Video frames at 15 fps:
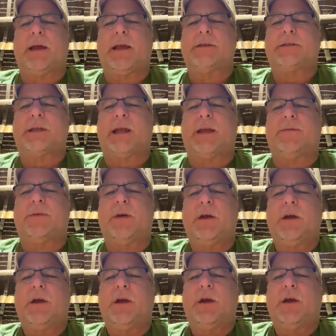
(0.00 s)
Hey, Steve.
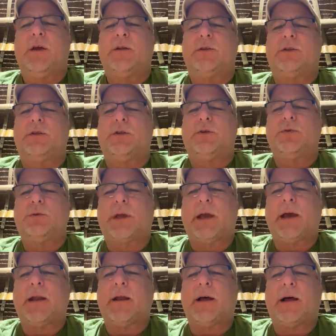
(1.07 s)
Do you
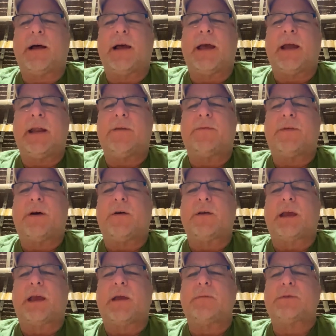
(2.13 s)
get NFL
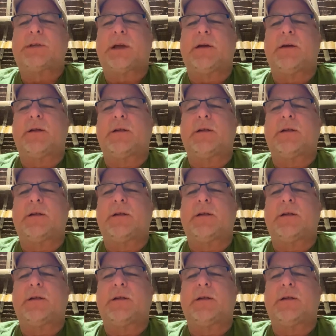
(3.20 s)
games there